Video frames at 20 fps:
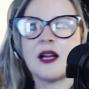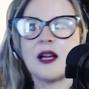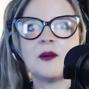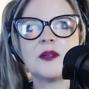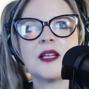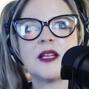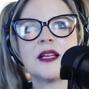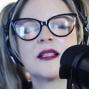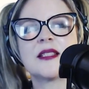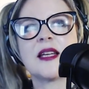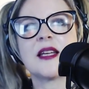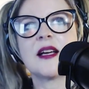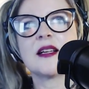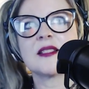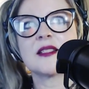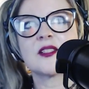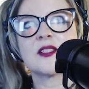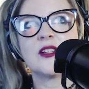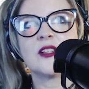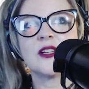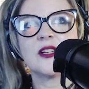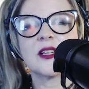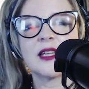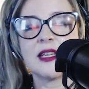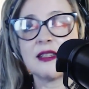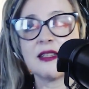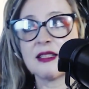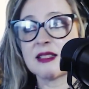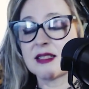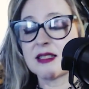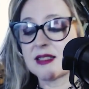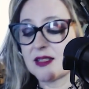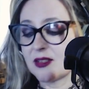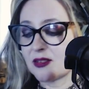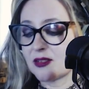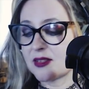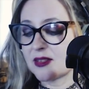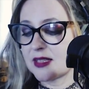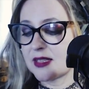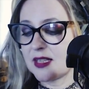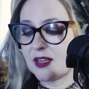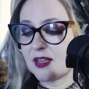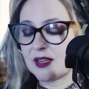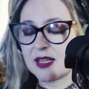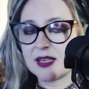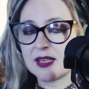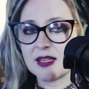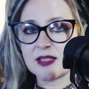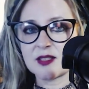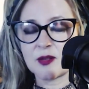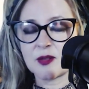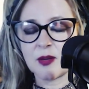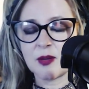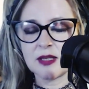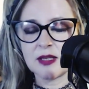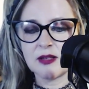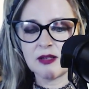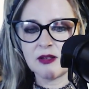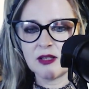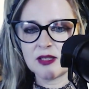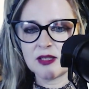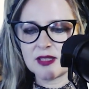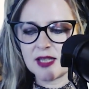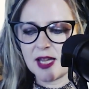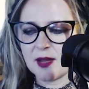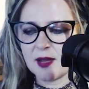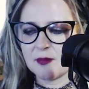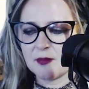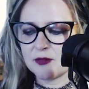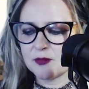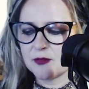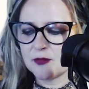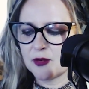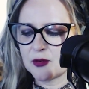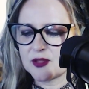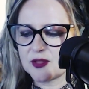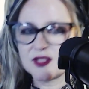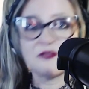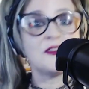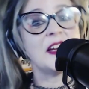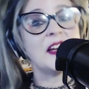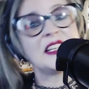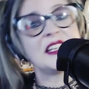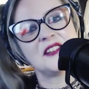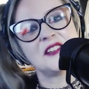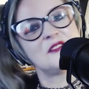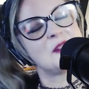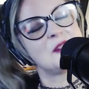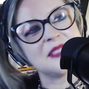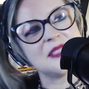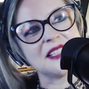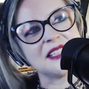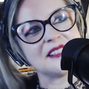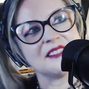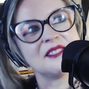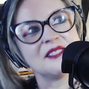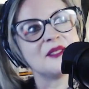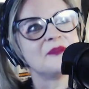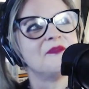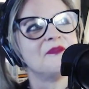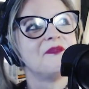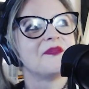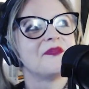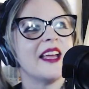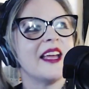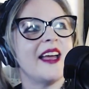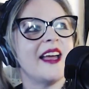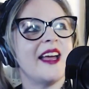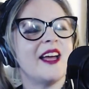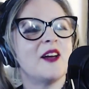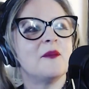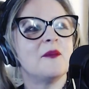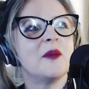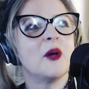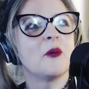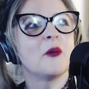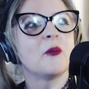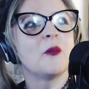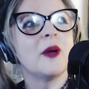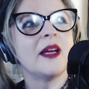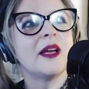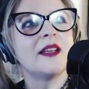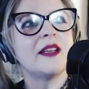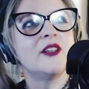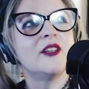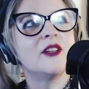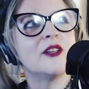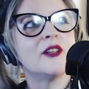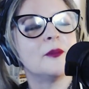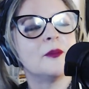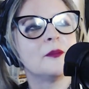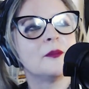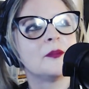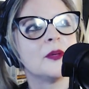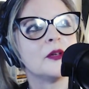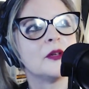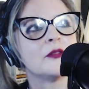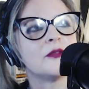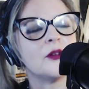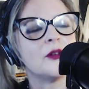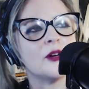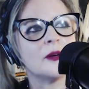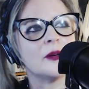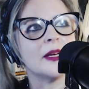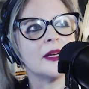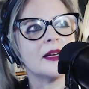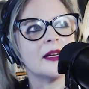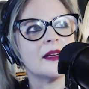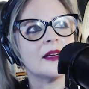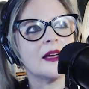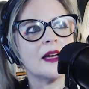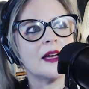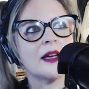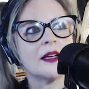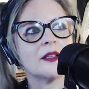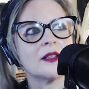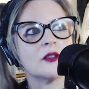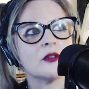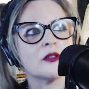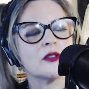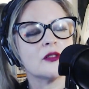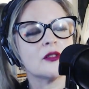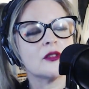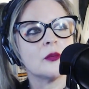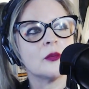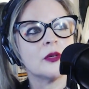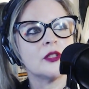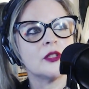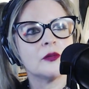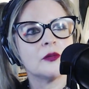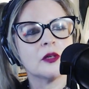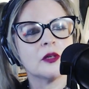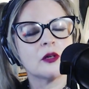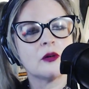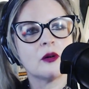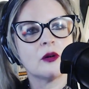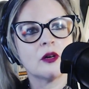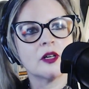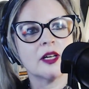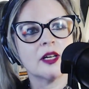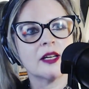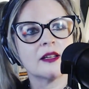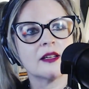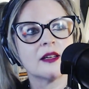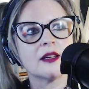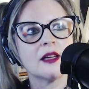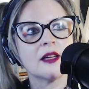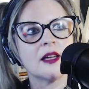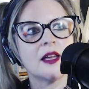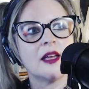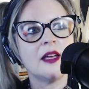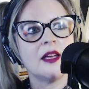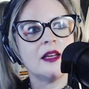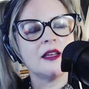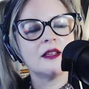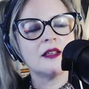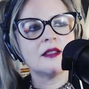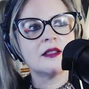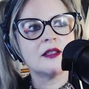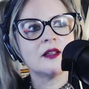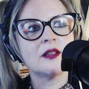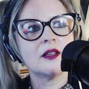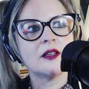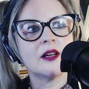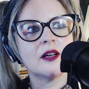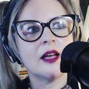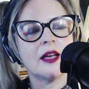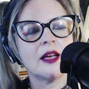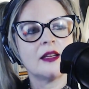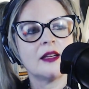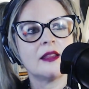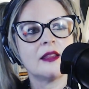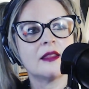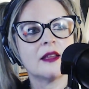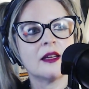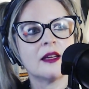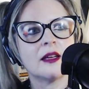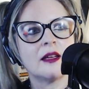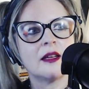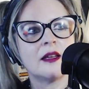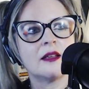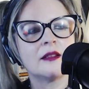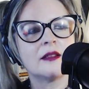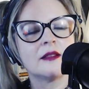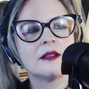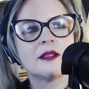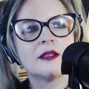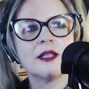I would like to ask you, again, this is another thing that I get asked quite a lot from folks to find out from singers. When you're performing and also when you're recording, is there anything